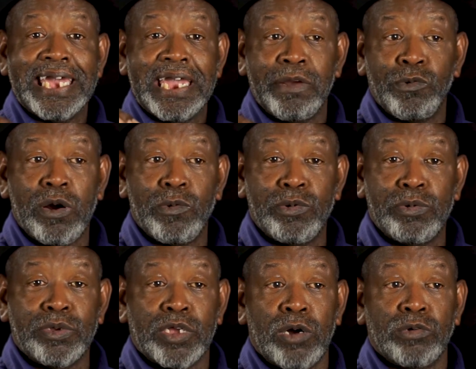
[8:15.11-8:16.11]
And what we
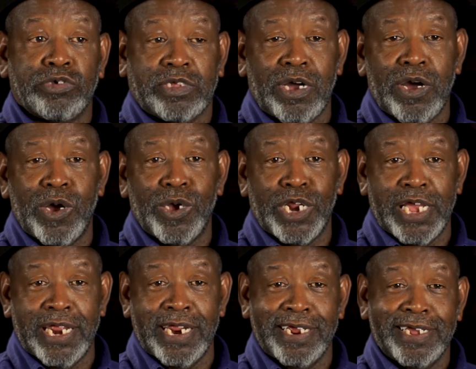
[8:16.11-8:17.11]
were going to start
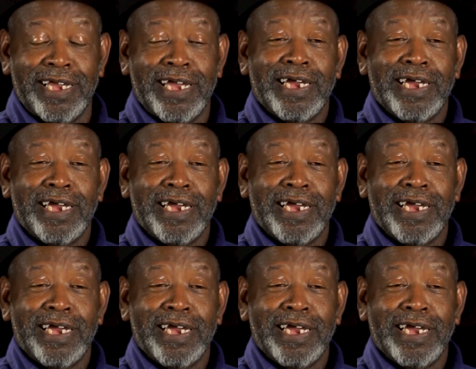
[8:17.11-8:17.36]
at it,